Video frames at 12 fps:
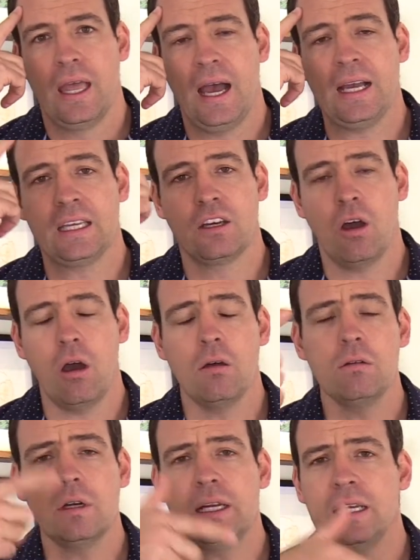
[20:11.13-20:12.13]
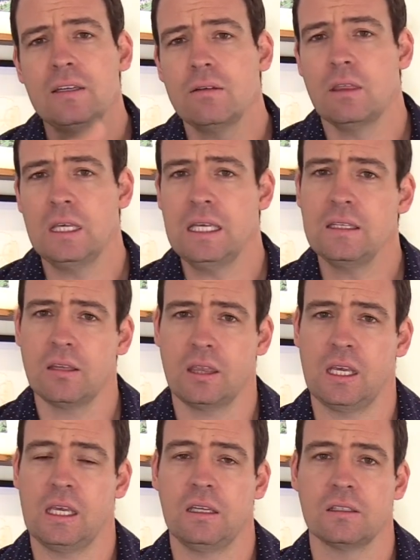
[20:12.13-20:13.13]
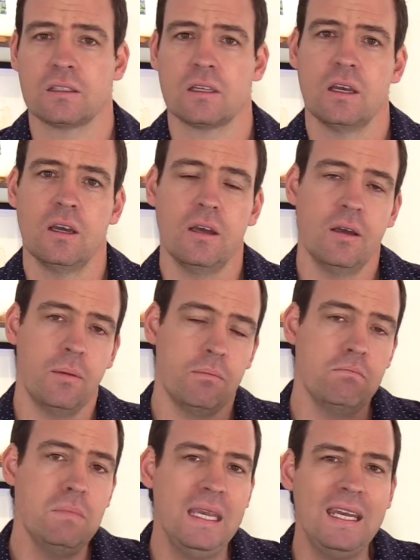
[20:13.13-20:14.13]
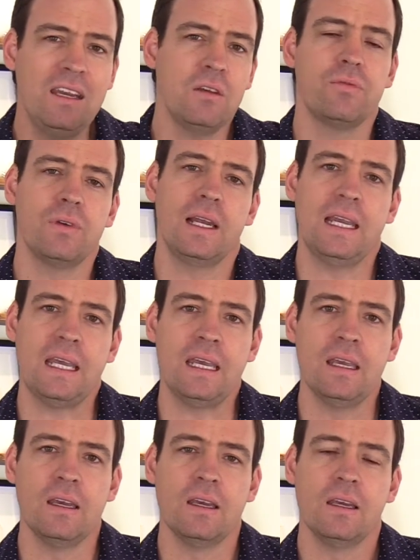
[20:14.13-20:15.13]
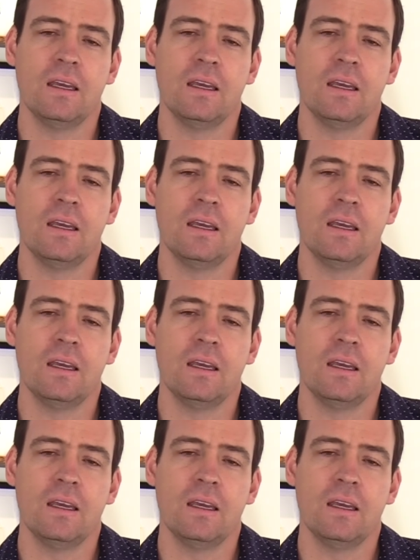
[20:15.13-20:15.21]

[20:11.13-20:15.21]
I can only do these things meaningfully